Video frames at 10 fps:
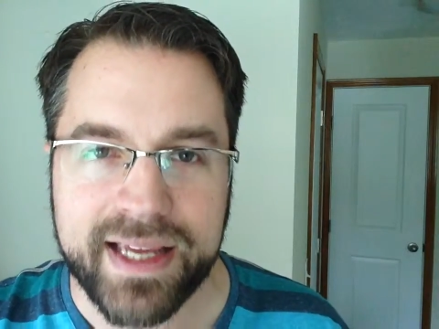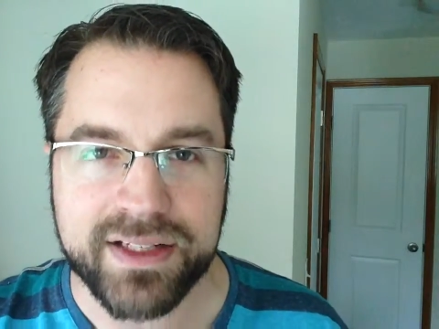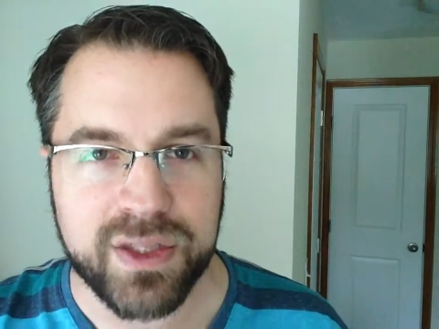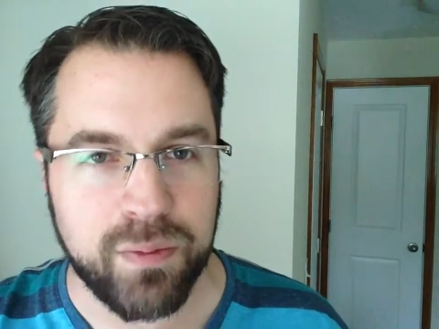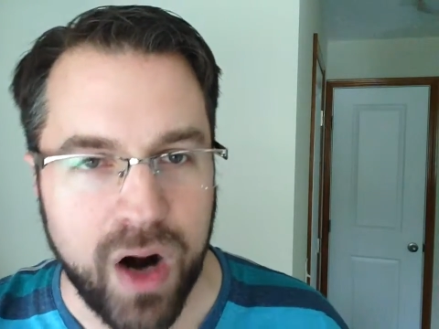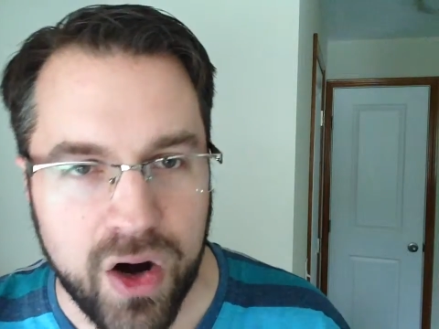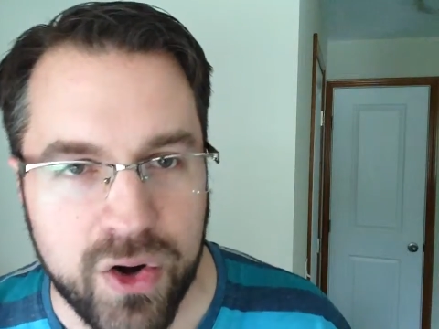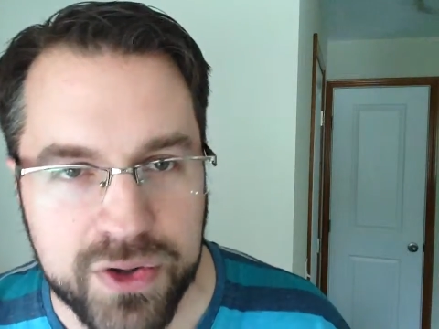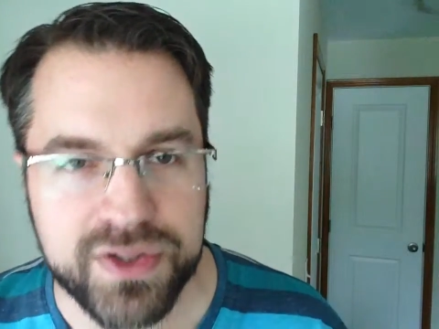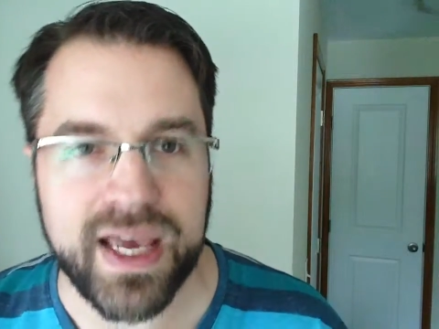and
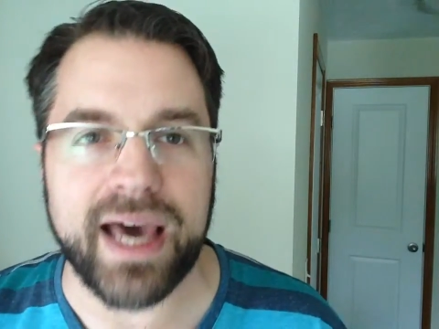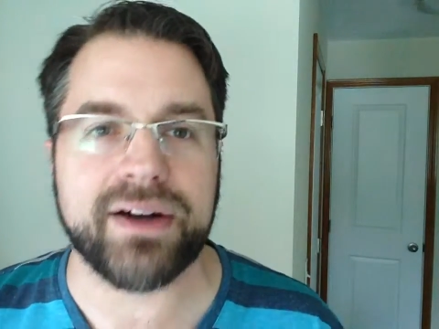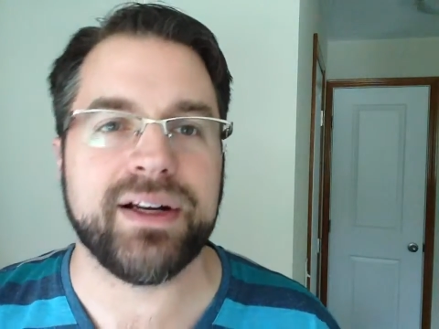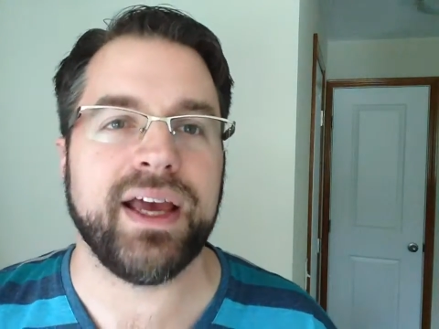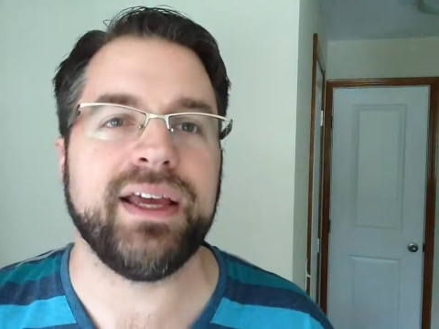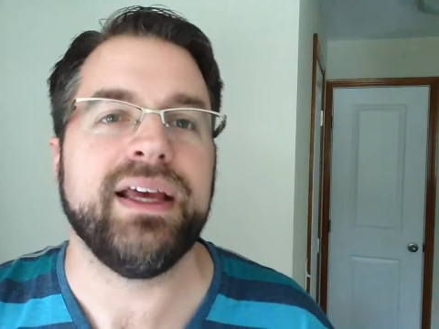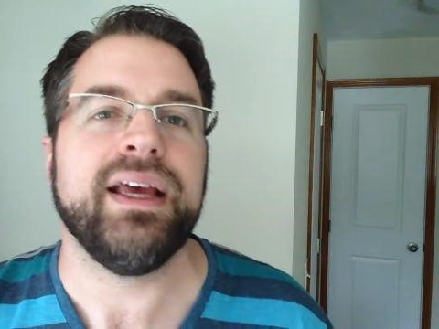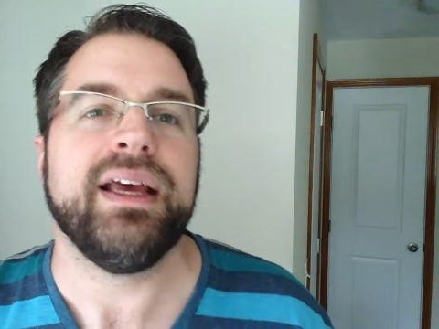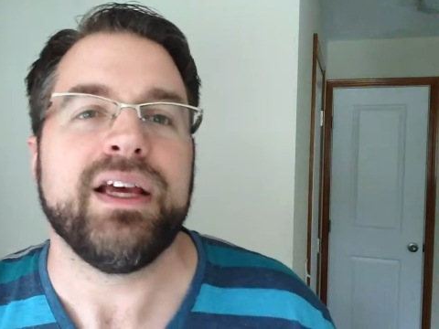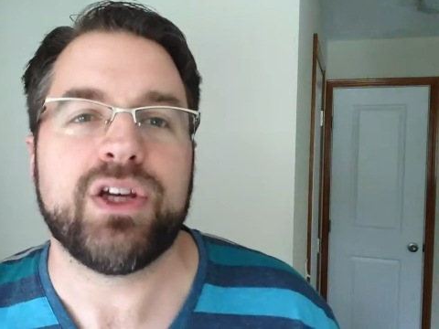tomorrow, Saturday,
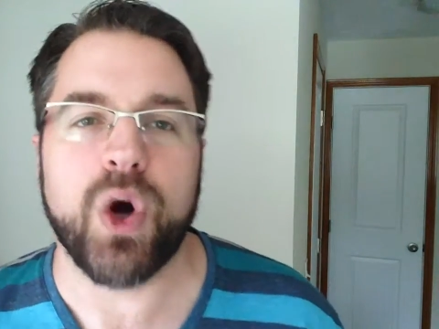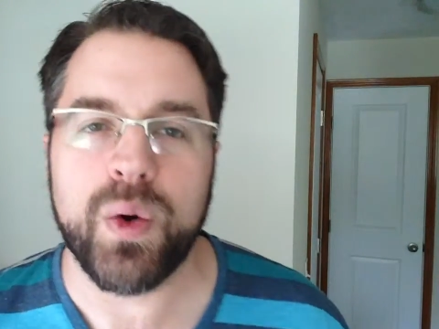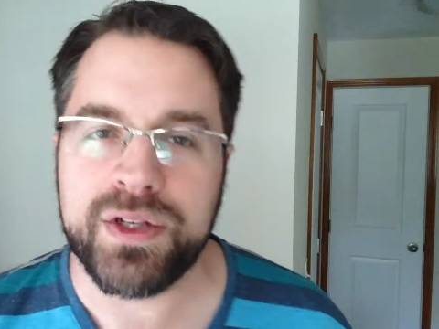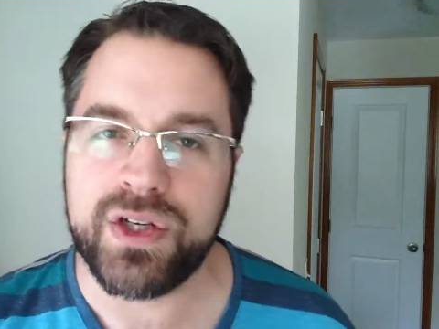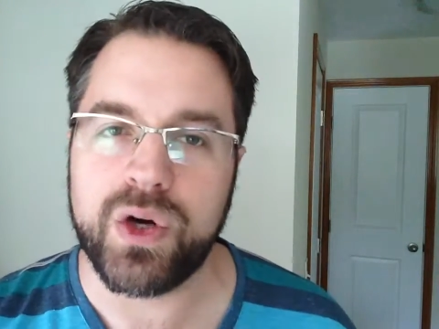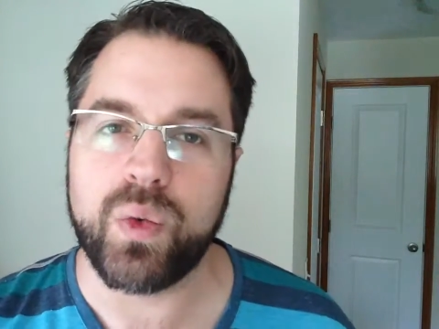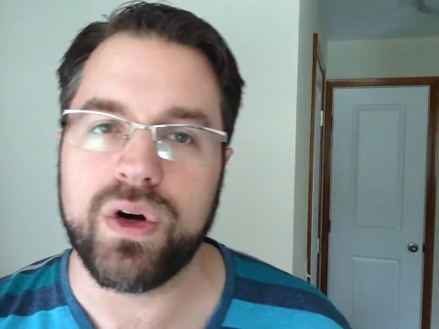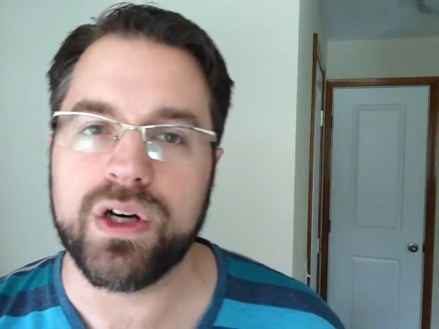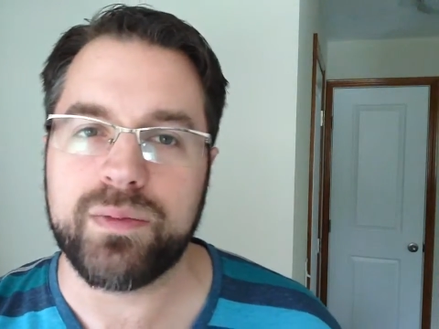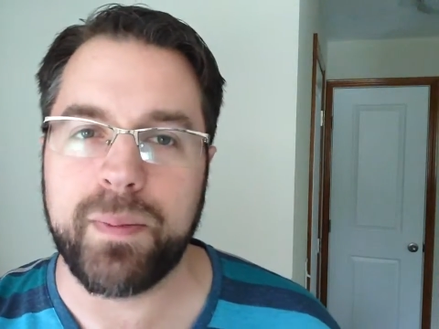go into your world,